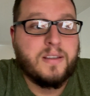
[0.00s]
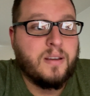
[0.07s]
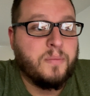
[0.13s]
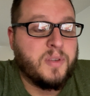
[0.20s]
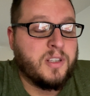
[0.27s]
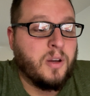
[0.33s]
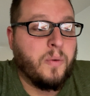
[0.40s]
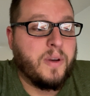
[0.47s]
I'm
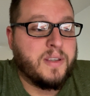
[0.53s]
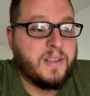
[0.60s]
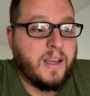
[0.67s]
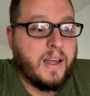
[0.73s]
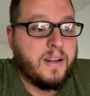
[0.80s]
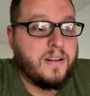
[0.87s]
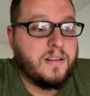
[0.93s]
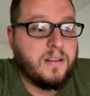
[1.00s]
so
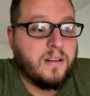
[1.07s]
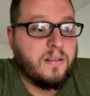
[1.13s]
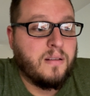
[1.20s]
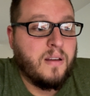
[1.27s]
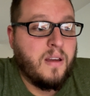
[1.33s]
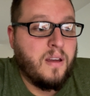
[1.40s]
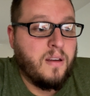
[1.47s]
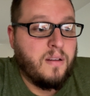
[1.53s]
excited to
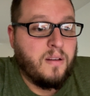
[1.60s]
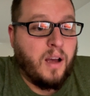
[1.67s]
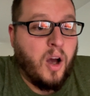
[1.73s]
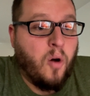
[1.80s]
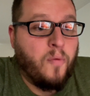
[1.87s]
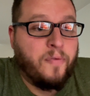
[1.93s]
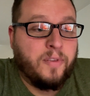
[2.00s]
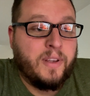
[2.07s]

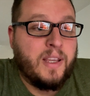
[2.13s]
hopefully